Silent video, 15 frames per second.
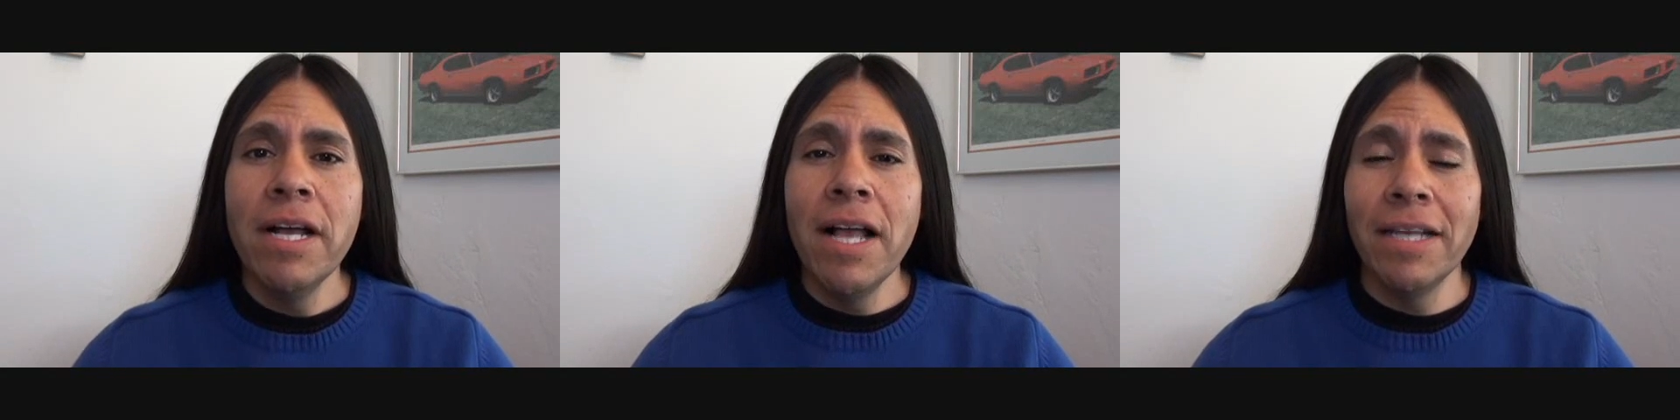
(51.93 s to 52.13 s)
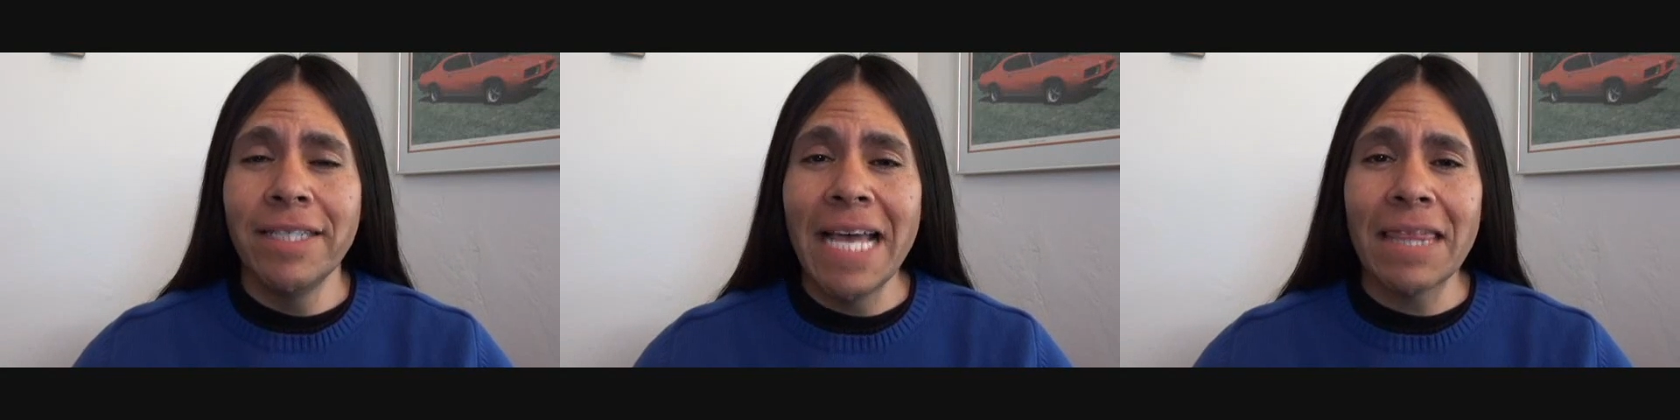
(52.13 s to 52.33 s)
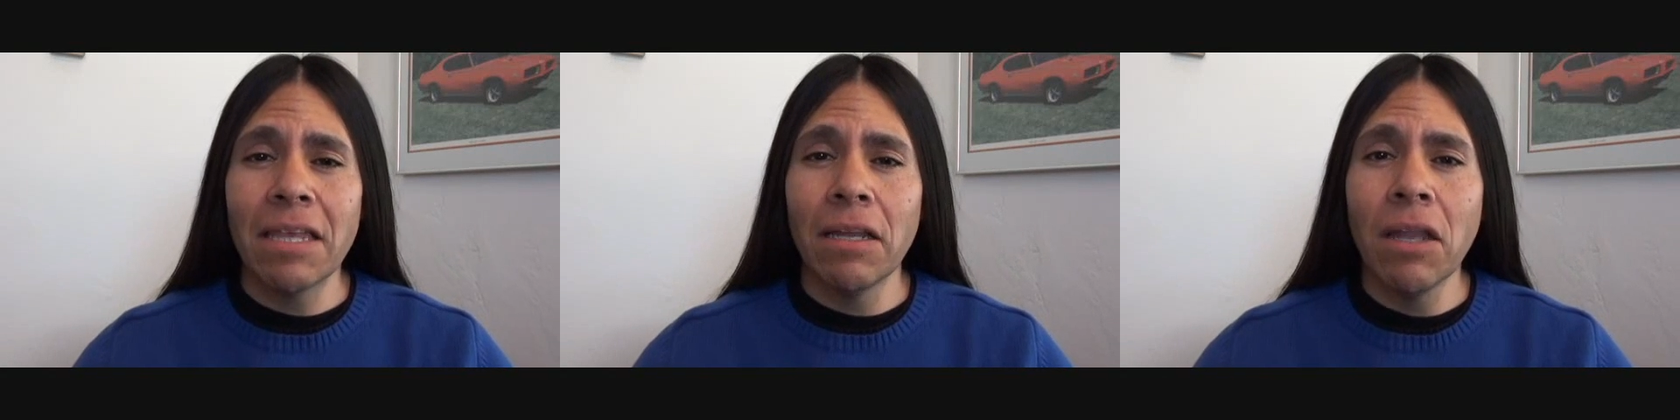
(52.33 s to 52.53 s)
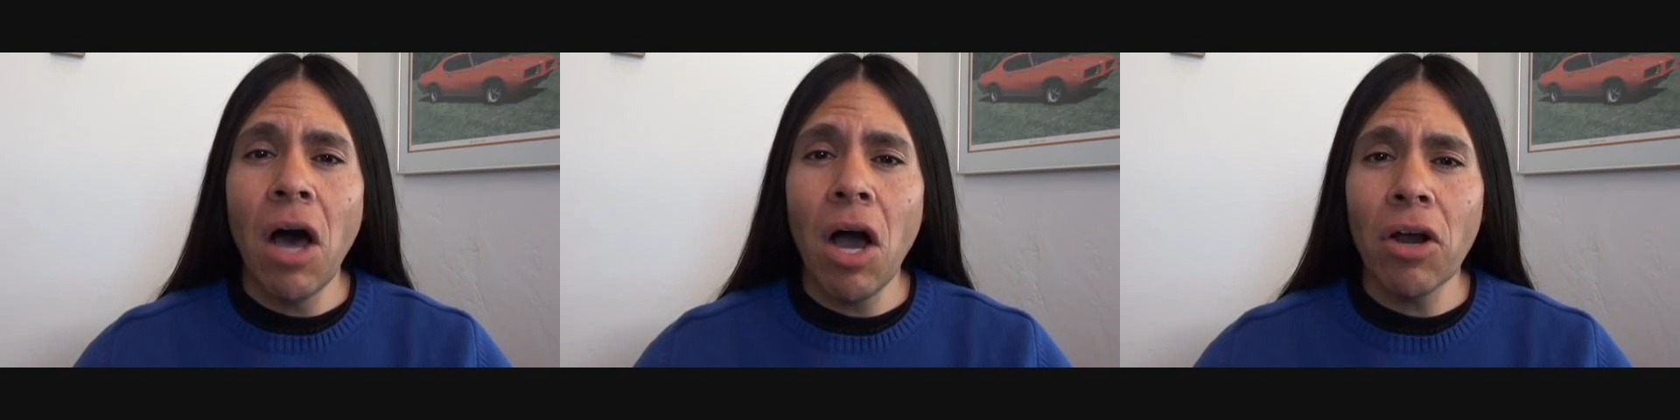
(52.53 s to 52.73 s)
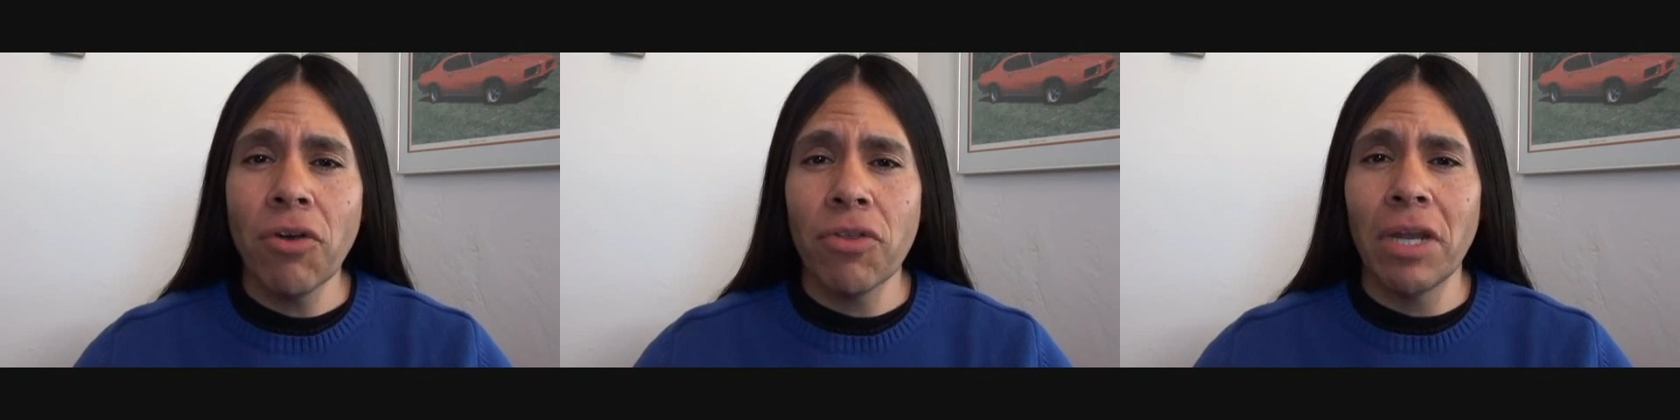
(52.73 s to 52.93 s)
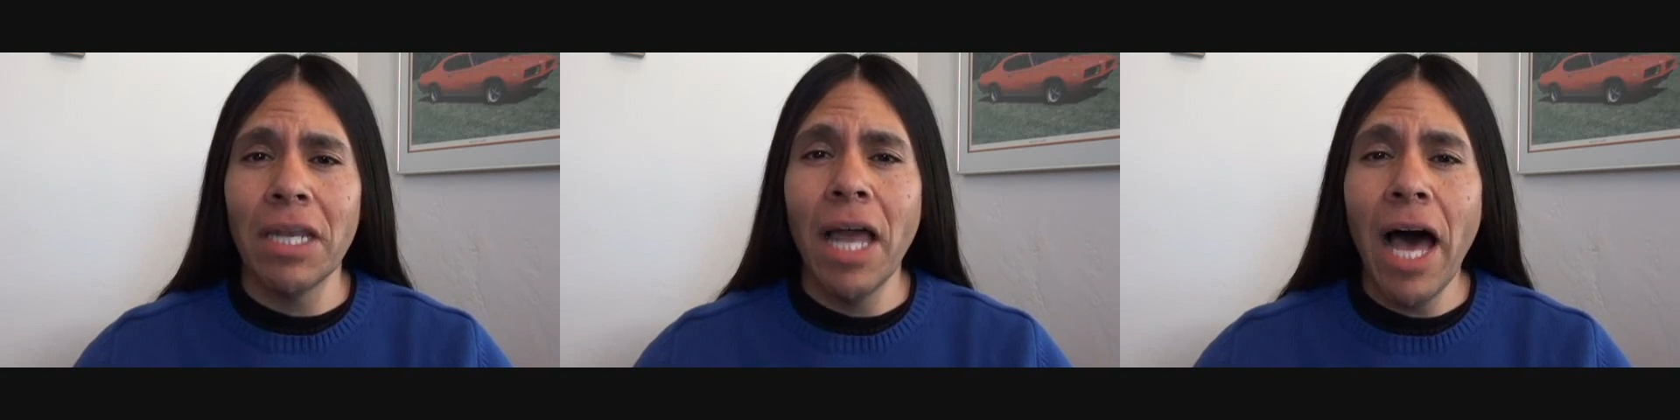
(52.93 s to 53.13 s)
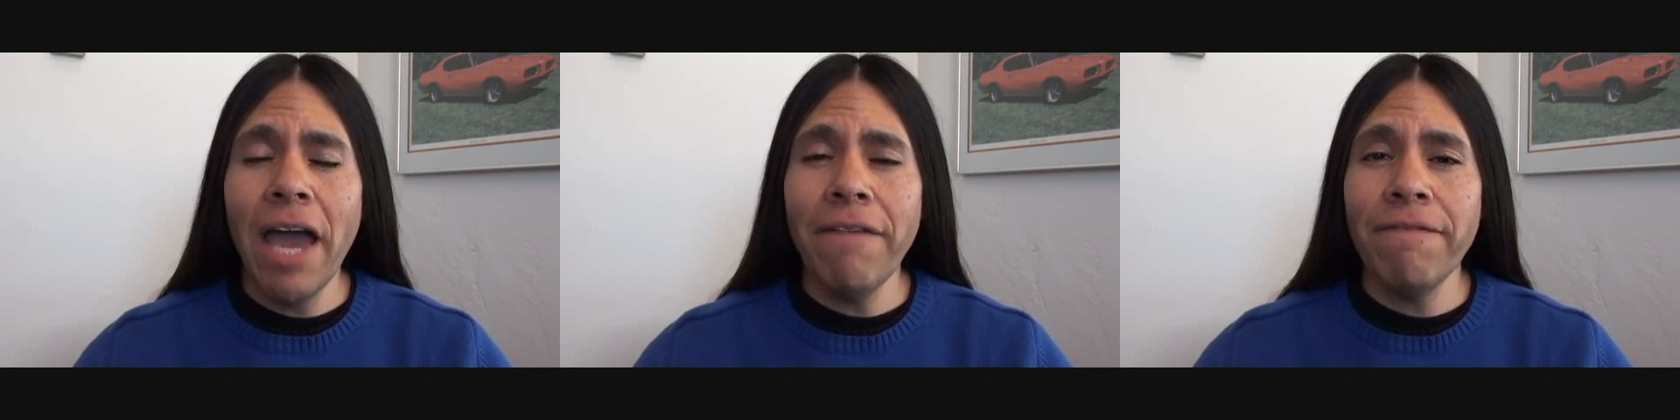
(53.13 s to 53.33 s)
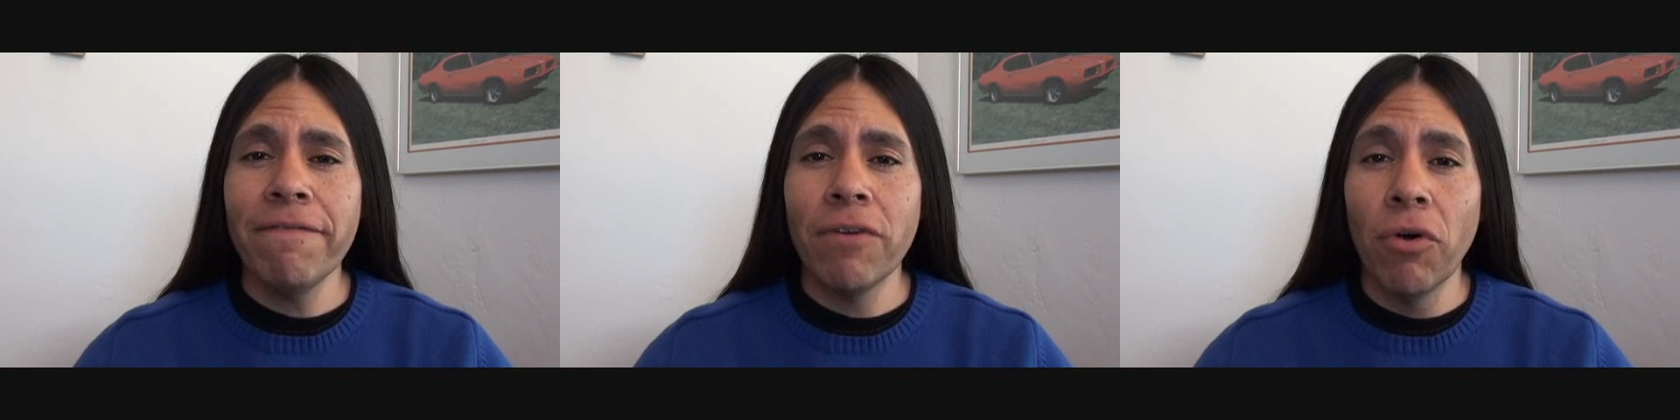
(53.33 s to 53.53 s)
is that the longer the
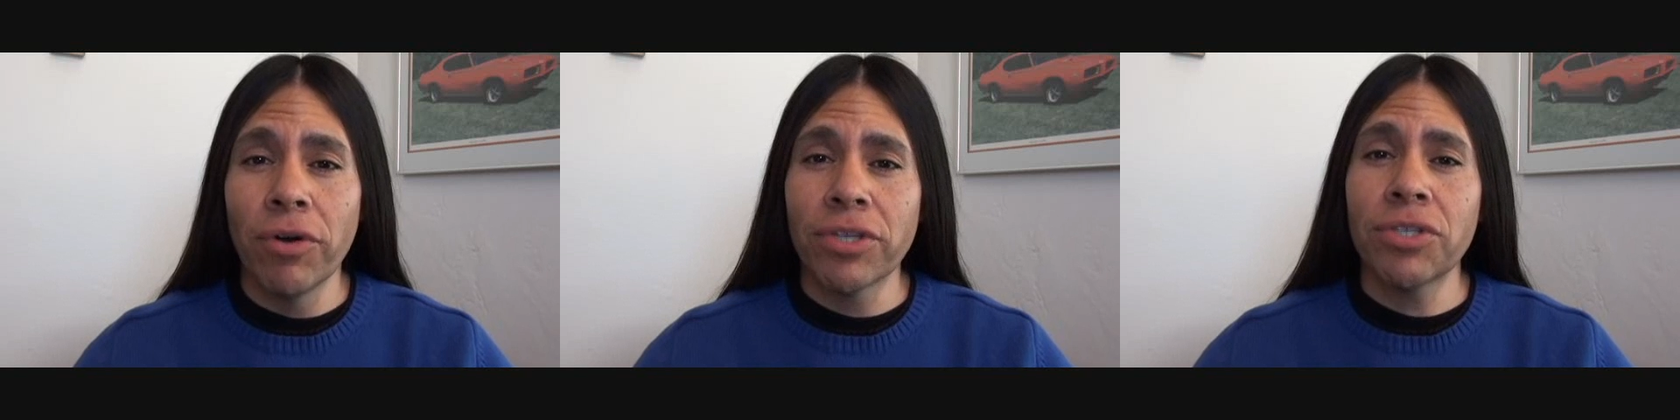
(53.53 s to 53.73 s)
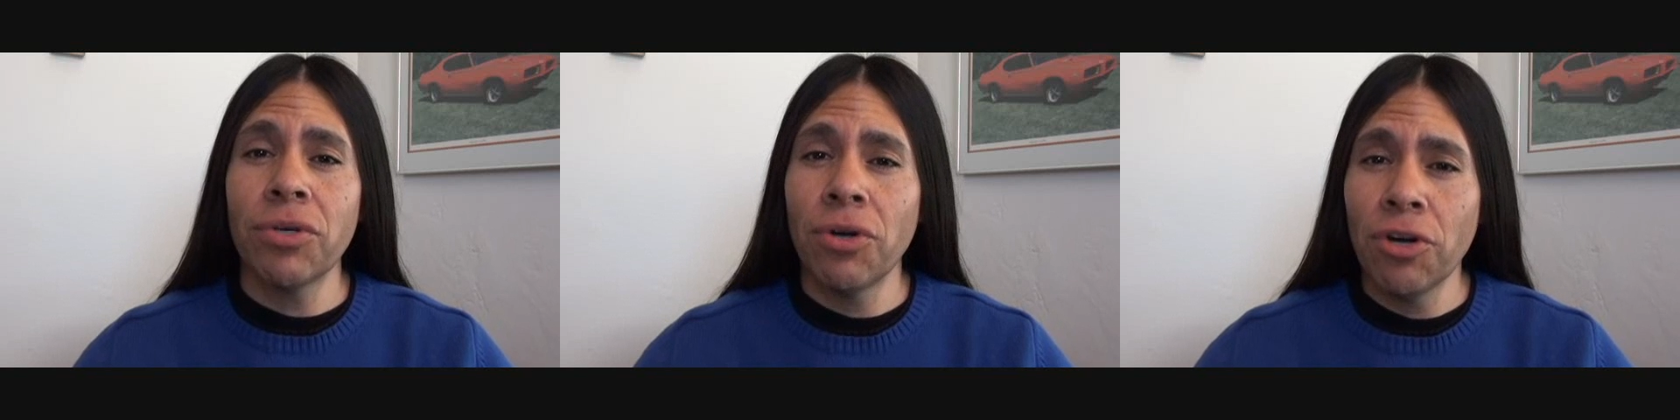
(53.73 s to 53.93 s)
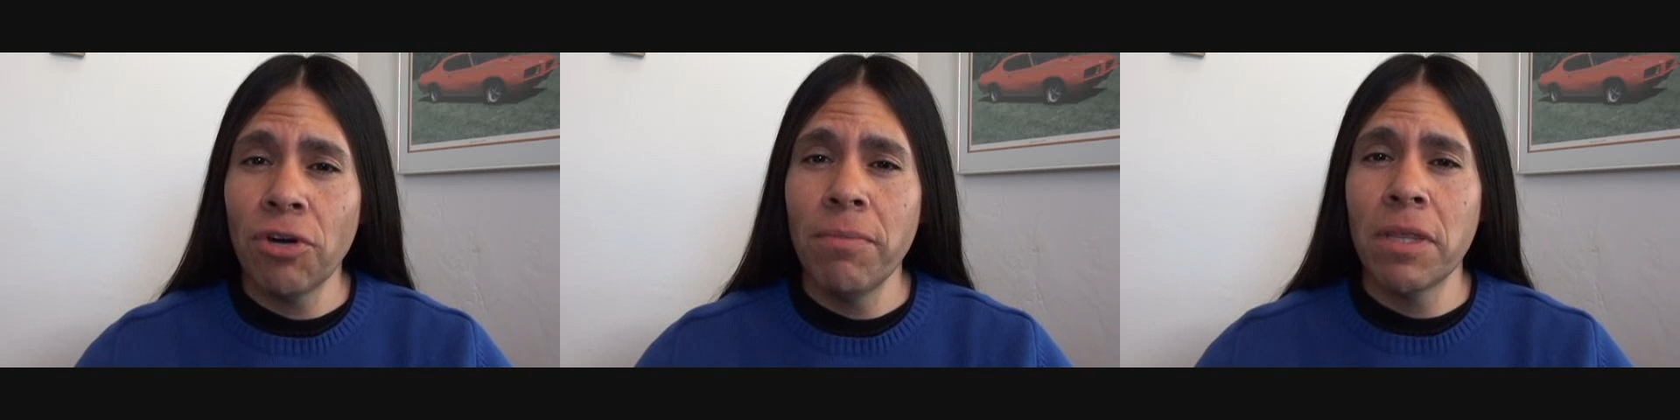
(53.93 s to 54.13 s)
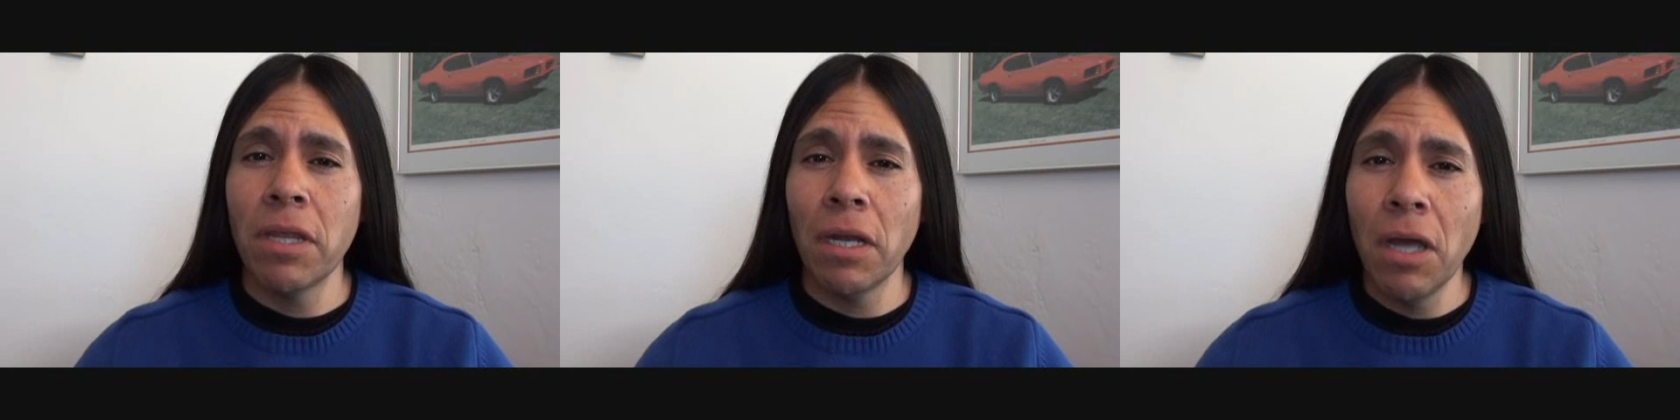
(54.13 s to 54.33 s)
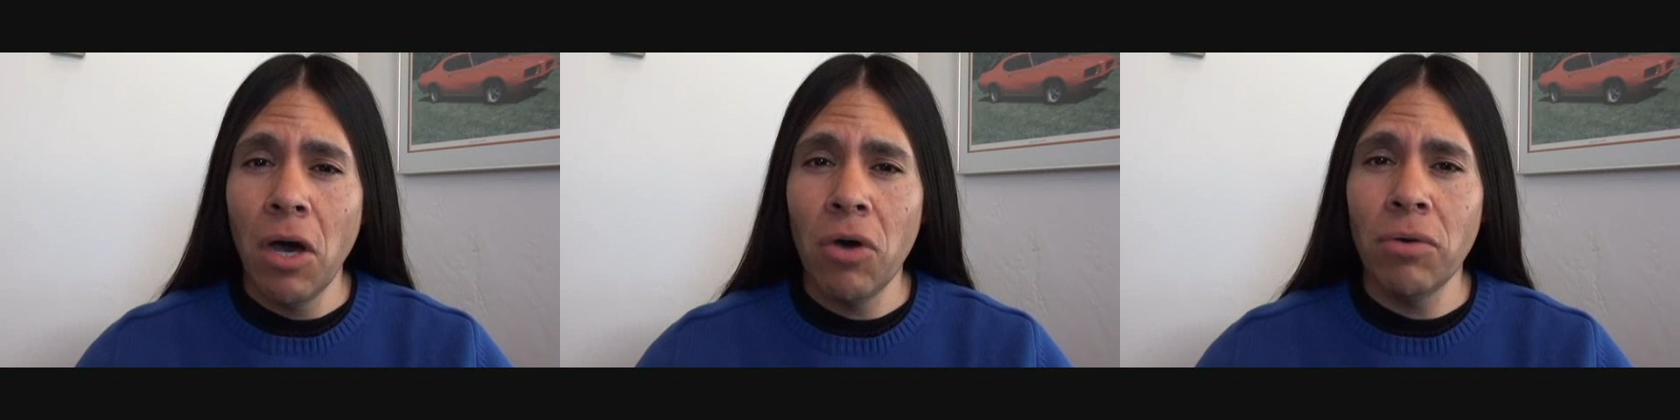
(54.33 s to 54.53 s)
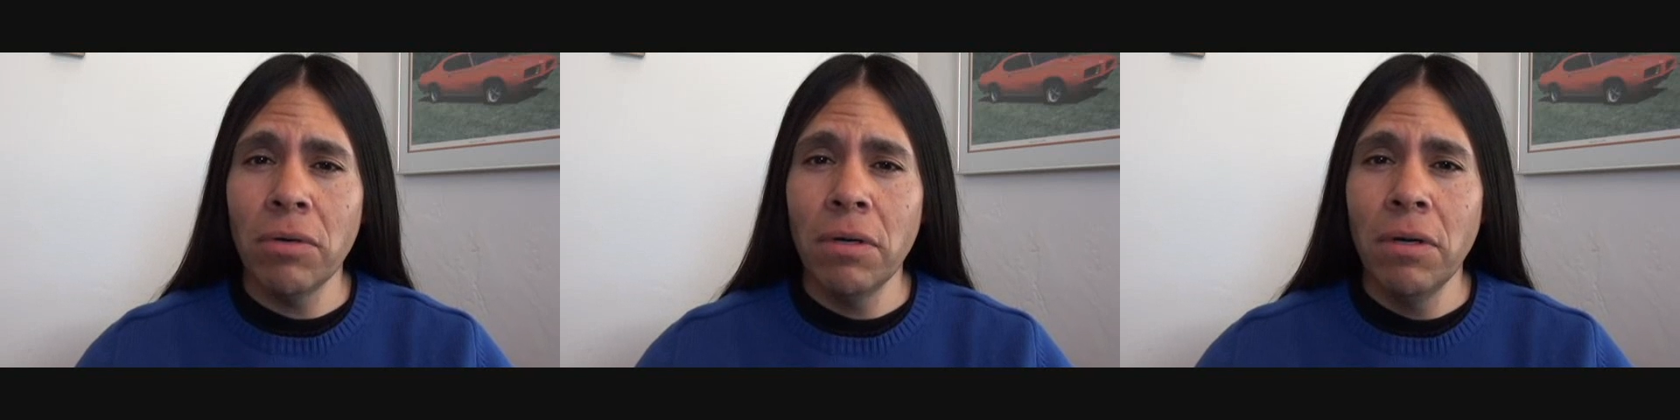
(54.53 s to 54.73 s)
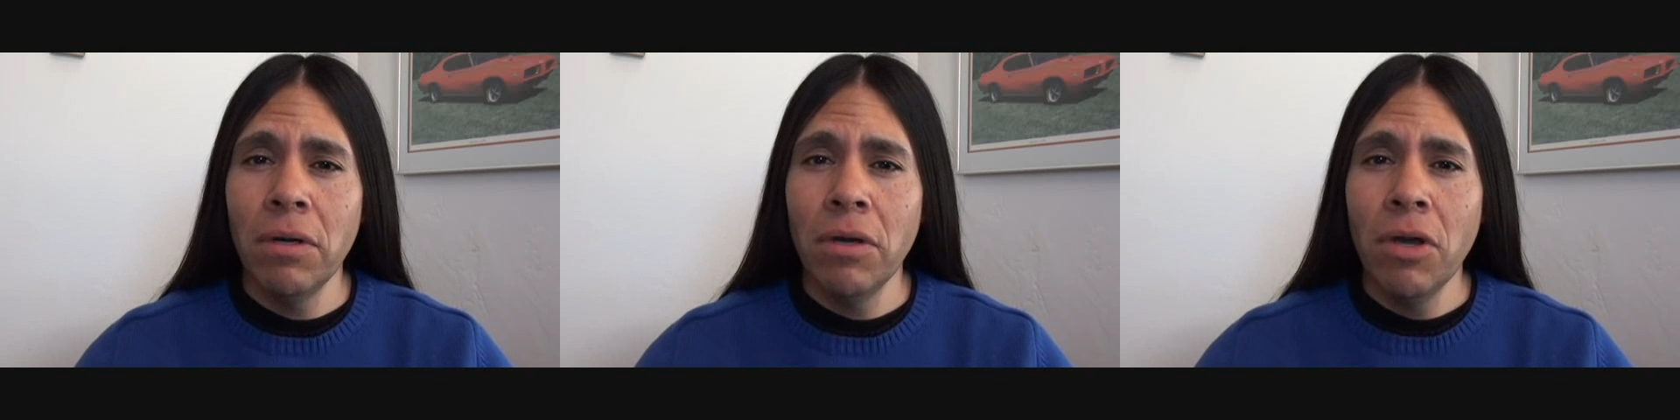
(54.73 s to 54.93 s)
life or term of the loan,